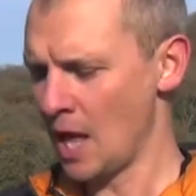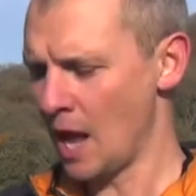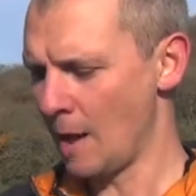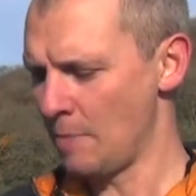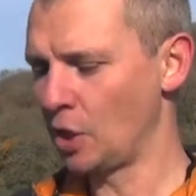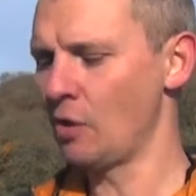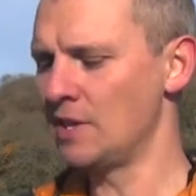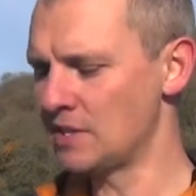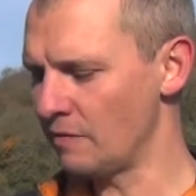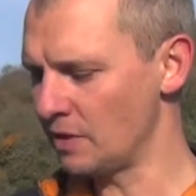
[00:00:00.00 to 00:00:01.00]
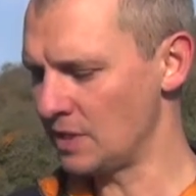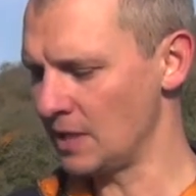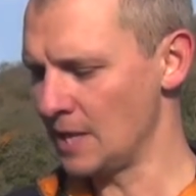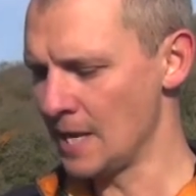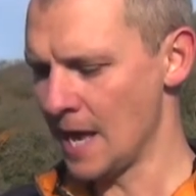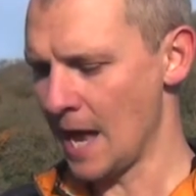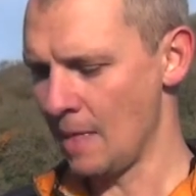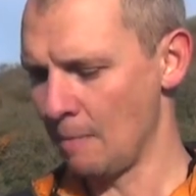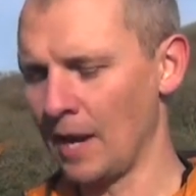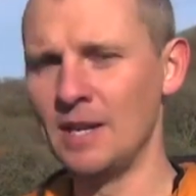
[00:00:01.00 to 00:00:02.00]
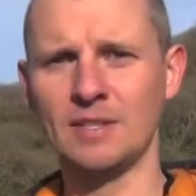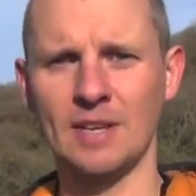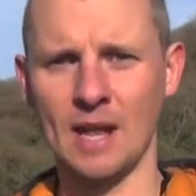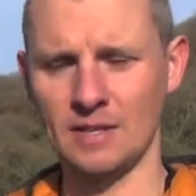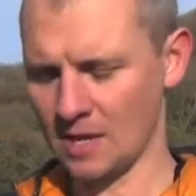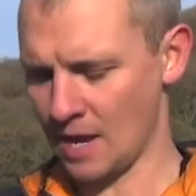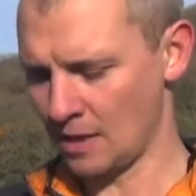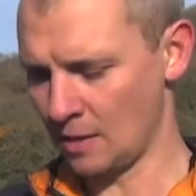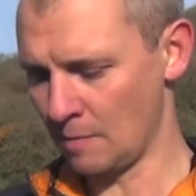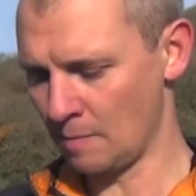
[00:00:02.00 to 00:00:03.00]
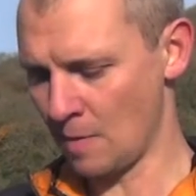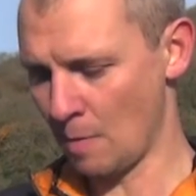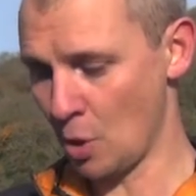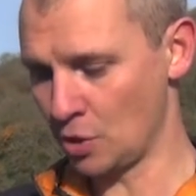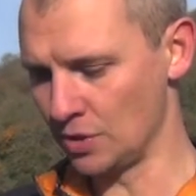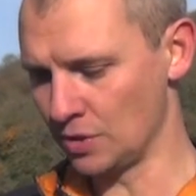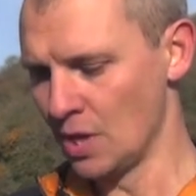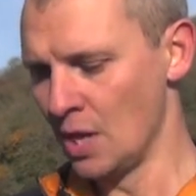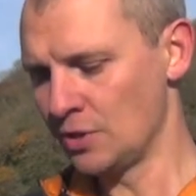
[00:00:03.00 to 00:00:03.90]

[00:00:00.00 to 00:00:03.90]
the creativity and the mindset and emotions.